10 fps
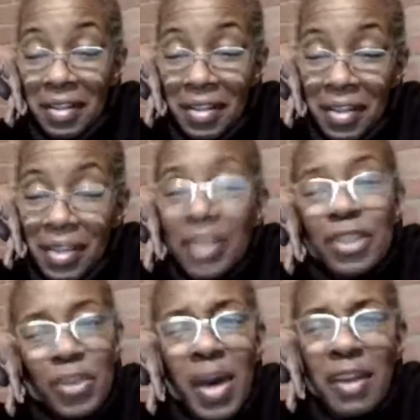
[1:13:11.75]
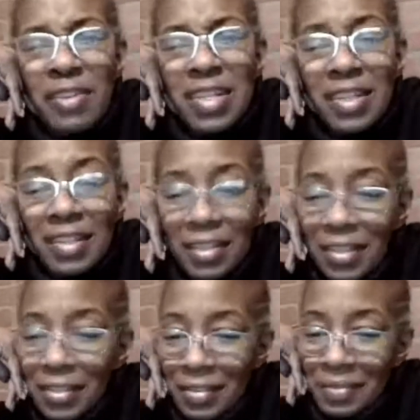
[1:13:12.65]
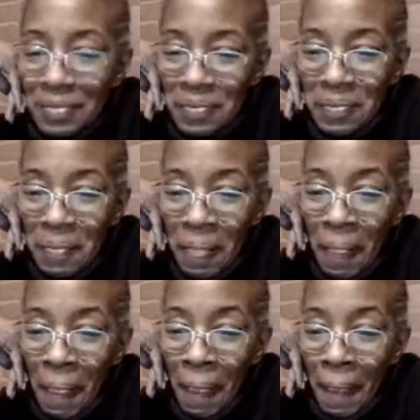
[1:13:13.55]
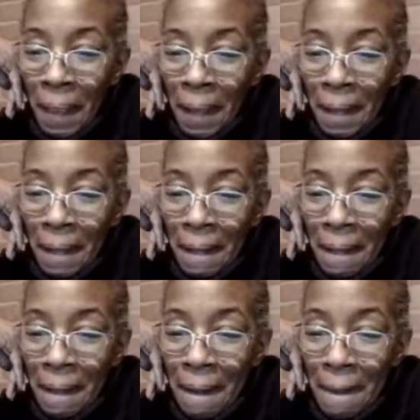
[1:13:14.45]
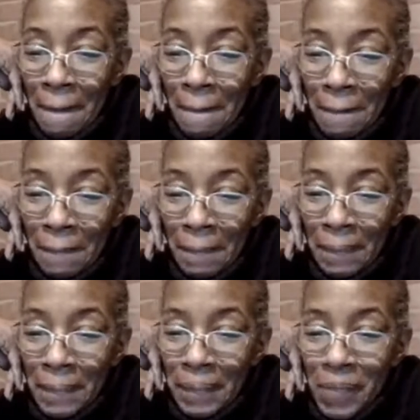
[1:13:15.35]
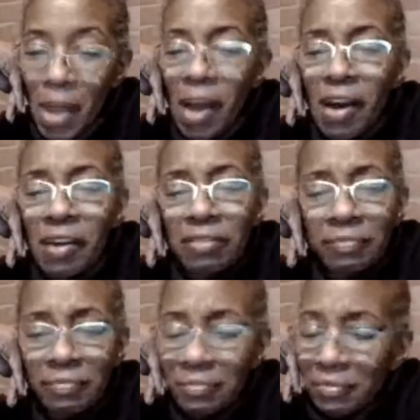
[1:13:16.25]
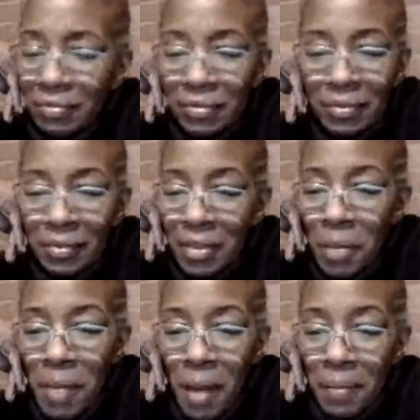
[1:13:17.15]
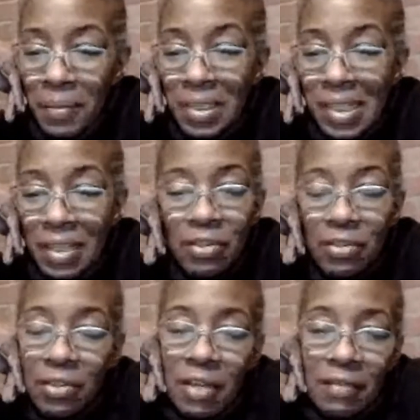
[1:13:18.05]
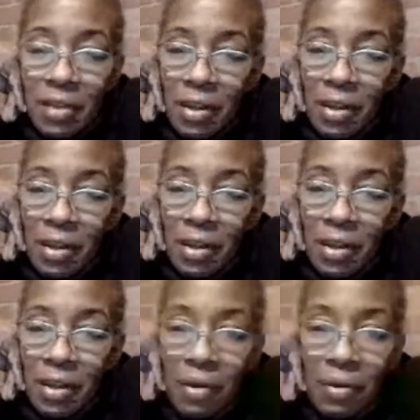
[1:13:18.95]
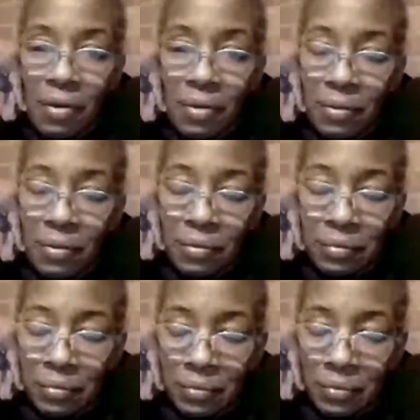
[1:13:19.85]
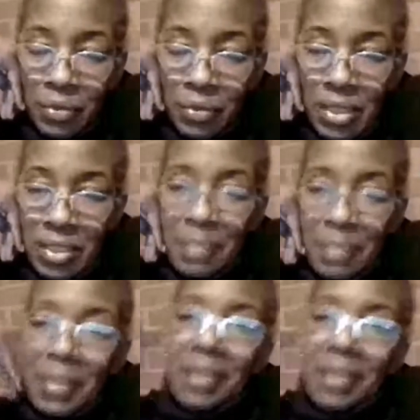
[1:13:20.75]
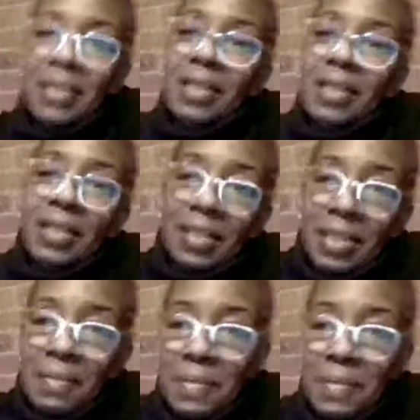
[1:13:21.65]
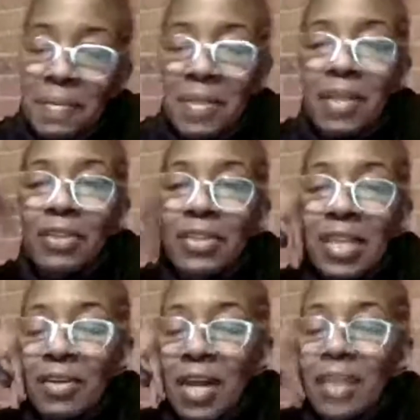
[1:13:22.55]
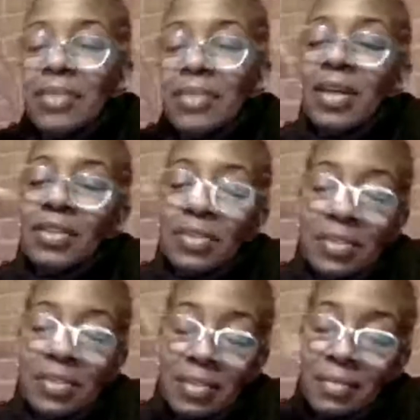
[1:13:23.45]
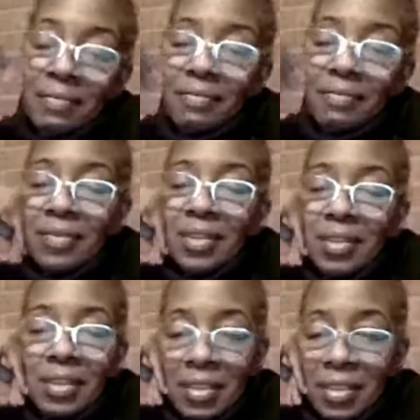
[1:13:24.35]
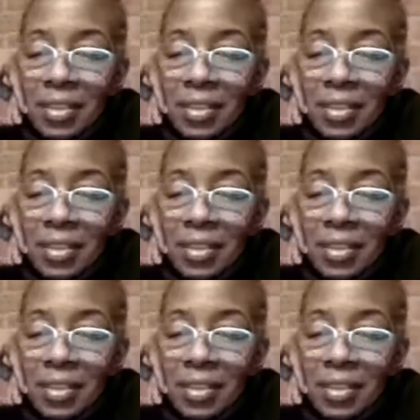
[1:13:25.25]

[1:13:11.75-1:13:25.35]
So I don't eat it. Yeah. Oh, no problem. It's like you never know when somebody's gonna accept something that you're saying or not. So I just, you know, but yeah.